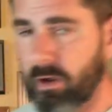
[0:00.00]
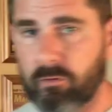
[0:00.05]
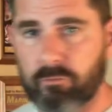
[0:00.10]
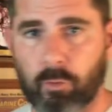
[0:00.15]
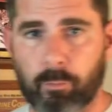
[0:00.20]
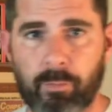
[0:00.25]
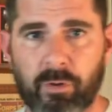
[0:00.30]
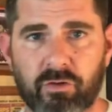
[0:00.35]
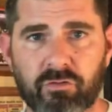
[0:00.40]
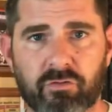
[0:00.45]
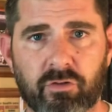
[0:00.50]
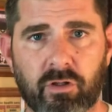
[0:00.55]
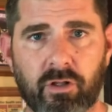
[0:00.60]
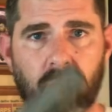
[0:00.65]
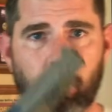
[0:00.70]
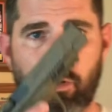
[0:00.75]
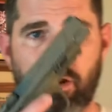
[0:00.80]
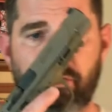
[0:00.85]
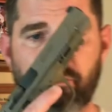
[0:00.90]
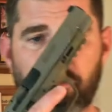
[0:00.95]
For pistol, I
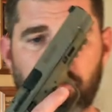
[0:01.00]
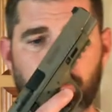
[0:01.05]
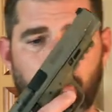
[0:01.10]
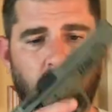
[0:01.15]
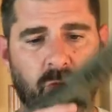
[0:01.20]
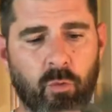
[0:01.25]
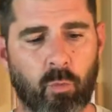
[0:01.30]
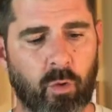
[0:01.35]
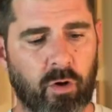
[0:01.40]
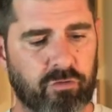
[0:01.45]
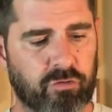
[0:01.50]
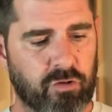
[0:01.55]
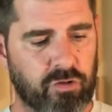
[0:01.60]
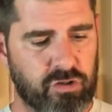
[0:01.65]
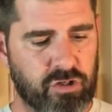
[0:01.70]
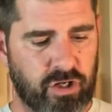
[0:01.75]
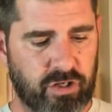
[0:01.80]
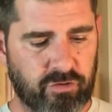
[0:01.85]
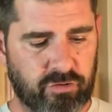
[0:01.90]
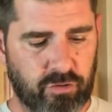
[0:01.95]
ran the Smith & Wesson
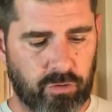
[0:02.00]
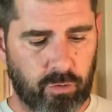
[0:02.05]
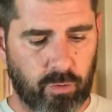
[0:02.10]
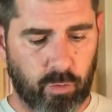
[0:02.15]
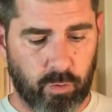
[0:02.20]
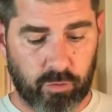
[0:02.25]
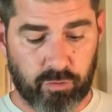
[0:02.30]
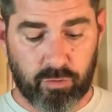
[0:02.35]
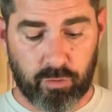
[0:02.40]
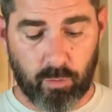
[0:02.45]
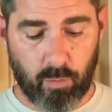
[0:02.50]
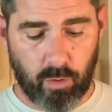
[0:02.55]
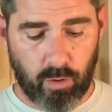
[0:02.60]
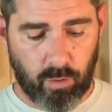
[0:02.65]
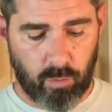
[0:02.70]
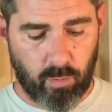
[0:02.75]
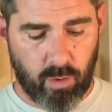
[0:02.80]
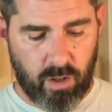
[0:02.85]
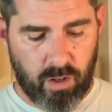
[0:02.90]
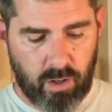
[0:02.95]
Gen 2 or
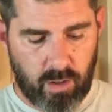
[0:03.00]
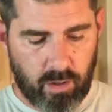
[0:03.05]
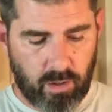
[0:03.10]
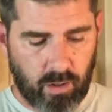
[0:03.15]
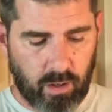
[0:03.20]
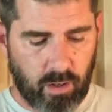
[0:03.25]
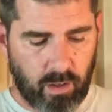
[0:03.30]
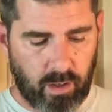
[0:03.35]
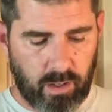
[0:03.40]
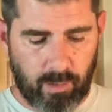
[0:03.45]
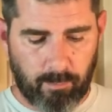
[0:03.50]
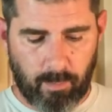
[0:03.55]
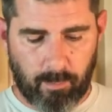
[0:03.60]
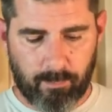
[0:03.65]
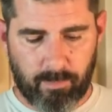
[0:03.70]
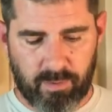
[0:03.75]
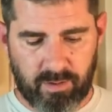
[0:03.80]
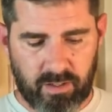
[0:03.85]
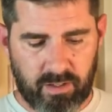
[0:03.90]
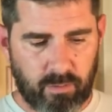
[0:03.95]
2.0 uh,
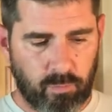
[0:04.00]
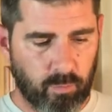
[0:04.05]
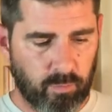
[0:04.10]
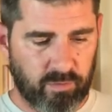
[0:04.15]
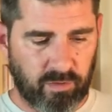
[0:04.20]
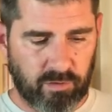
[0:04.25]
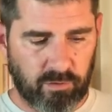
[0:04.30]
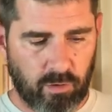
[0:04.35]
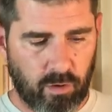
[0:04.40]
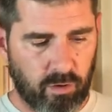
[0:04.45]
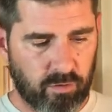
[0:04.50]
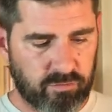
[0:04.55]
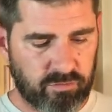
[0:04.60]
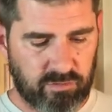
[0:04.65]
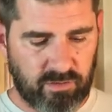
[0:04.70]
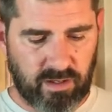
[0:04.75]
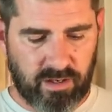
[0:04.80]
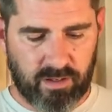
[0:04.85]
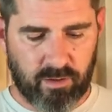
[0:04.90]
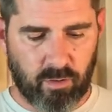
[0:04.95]
M&P with a long
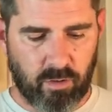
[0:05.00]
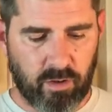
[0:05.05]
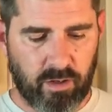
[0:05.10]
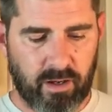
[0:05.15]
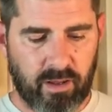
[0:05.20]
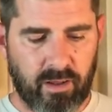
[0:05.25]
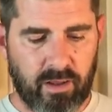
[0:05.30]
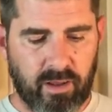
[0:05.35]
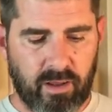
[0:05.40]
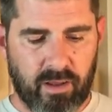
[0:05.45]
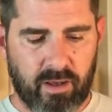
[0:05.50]
slide on it,